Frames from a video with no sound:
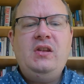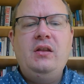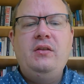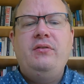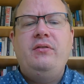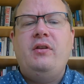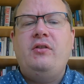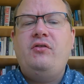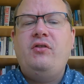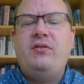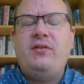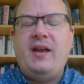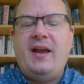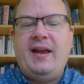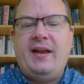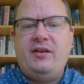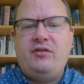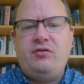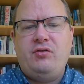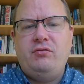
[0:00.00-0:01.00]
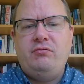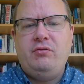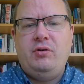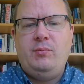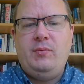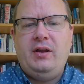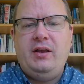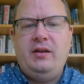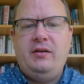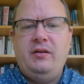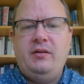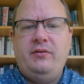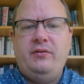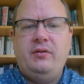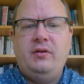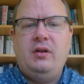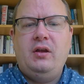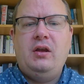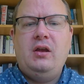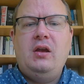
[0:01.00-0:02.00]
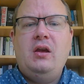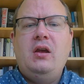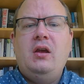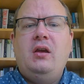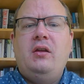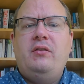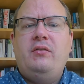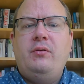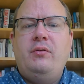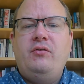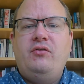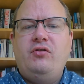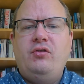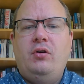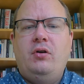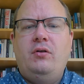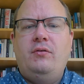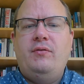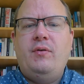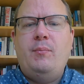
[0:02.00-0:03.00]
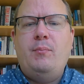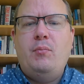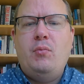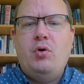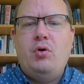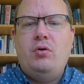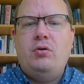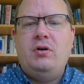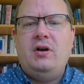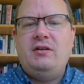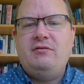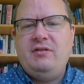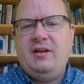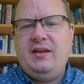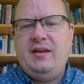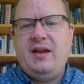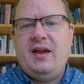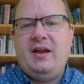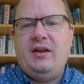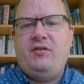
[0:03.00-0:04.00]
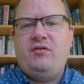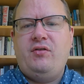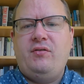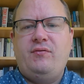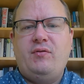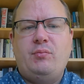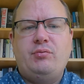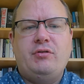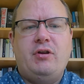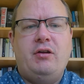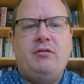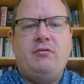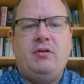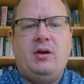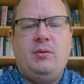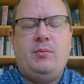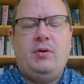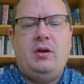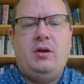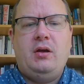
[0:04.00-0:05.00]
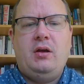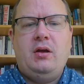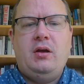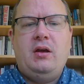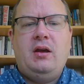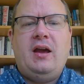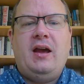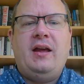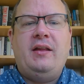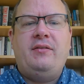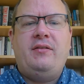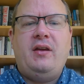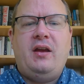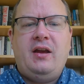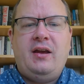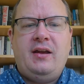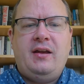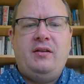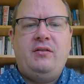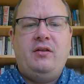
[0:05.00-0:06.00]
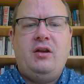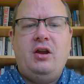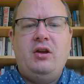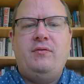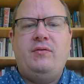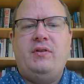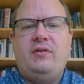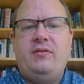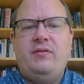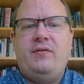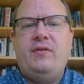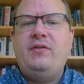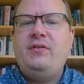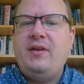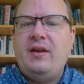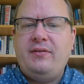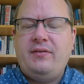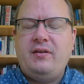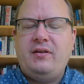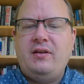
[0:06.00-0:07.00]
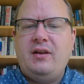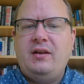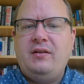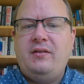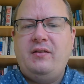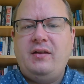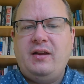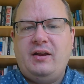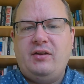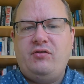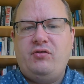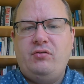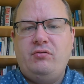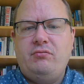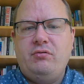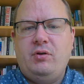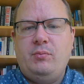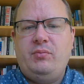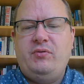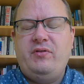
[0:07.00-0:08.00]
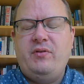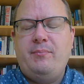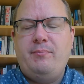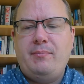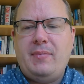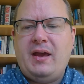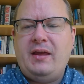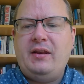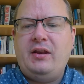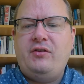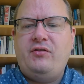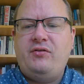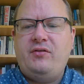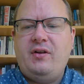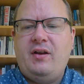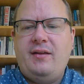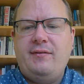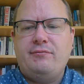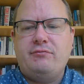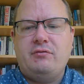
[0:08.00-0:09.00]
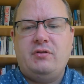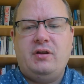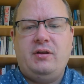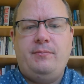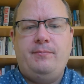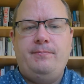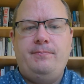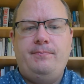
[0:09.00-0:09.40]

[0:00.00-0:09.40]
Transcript: such as action group leaders, to ensure that more are engaged in the program, and to hand over to the designated action group to manage delivery.